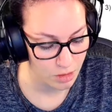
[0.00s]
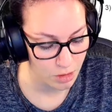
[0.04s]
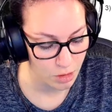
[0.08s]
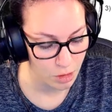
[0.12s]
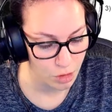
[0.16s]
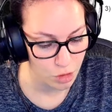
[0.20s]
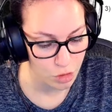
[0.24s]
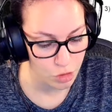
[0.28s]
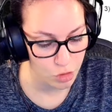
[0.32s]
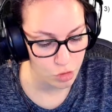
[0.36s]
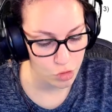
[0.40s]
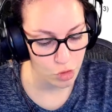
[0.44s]

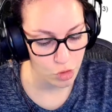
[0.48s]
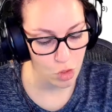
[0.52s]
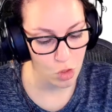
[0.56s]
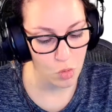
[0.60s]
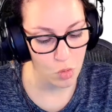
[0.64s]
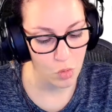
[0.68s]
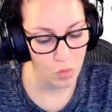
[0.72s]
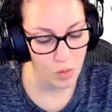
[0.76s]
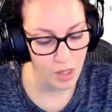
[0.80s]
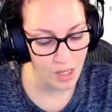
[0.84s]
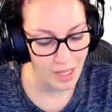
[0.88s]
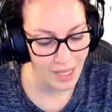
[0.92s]

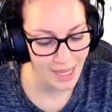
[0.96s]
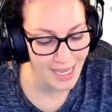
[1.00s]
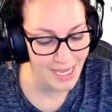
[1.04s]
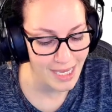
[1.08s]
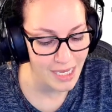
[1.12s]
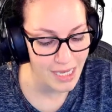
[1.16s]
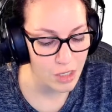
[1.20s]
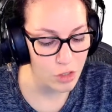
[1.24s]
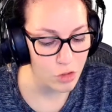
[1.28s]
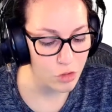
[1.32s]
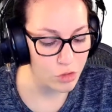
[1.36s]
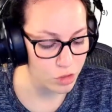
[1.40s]
So
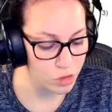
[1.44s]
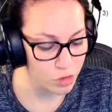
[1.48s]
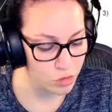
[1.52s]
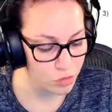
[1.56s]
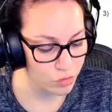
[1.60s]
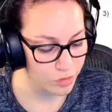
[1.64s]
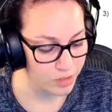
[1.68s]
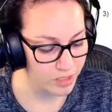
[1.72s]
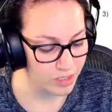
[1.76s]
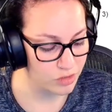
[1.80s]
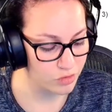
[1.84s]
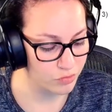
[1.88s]
here's a
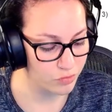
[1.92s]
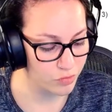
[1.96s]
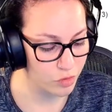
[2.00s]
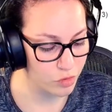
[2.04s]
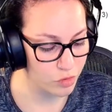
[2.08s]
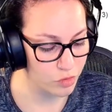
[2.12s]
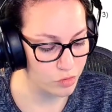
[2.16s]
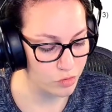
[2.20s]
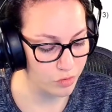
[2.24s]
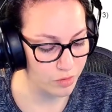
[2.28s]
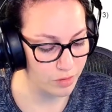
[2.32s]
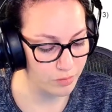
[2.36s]

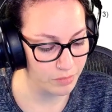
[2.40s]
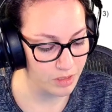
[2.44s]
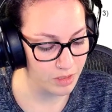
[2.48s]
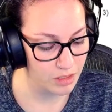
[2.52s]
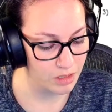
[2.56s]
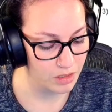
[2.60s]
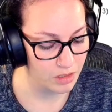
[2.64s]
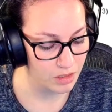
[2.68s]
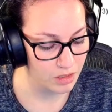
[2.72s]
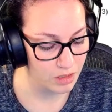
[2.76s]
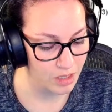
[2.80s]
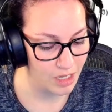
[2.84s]
transversal. I'm going
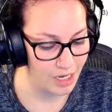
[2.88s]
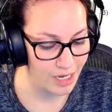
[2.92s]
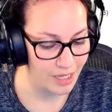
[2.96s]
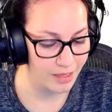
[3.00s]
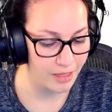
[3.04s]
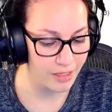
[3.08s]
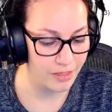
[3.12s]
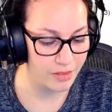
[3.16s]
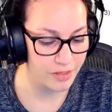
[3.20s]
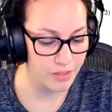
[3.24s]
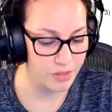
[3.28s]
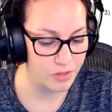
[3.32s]
to
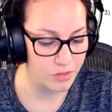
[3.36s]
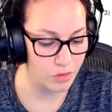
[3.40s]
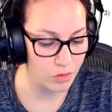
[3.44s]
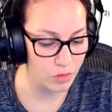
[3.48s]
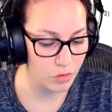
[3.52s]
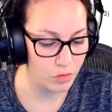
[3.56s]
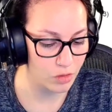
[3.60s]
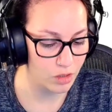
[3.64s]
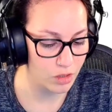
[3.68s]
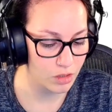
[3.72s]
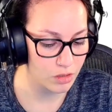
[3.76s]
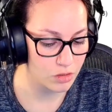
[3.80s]
highlight this in
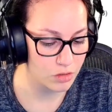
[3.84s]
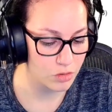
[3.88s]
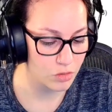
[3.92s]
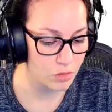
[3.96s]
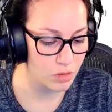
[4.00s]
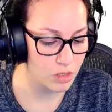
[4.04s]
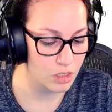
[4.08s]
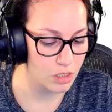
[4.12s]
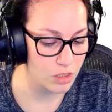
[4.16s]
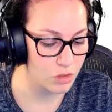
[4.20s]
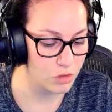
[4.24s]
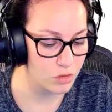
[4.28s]
green. So
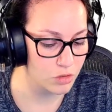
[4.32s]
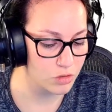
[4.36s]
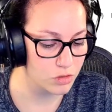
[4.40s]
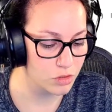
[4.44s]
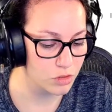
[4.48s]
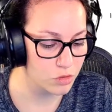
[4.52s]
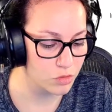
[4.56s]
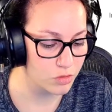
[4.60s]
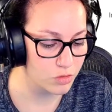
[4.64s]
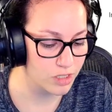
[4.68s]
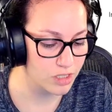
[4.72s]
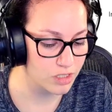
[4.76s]
here's a
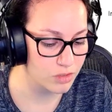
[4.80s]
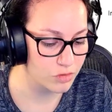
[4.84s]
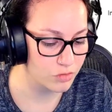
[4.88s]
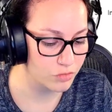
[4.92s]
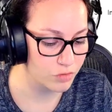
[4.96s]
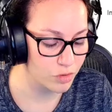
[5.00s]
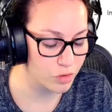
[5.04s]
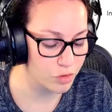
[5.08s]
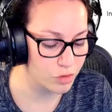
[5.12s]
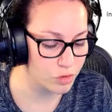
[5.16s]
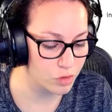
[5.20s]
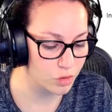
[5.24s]

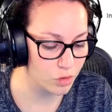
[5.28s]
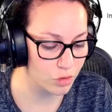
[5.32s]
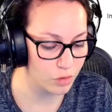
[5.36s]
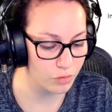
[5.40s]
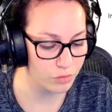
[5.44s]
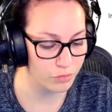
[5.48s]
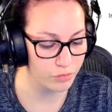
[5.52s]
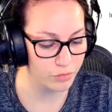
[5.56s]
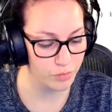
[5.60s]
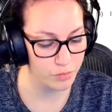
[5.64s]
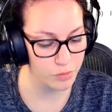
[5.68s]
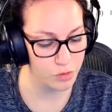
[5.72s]
transversal
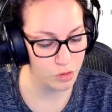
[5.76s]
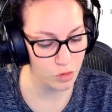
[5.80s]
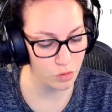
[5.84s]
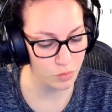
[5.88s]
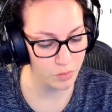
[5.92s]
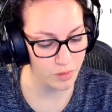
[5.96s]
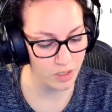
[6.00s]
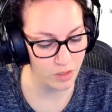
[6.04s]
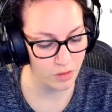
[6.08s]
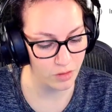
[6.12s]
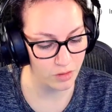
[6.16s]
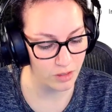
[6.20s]
from two
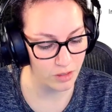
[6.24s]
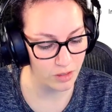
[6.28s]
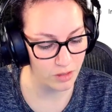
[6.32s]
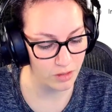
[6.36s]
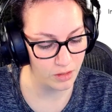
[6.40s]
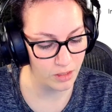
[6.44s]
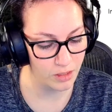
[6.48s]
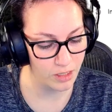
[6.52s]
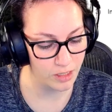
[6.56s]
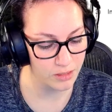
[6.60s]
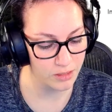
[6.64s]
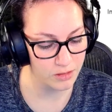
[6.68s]
parallel
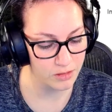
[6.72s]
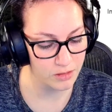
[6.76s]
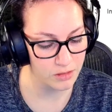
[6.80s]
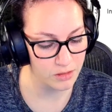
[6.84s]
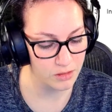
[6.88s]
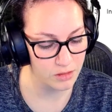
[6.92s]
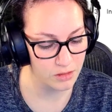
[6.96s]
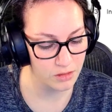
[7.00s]
lines.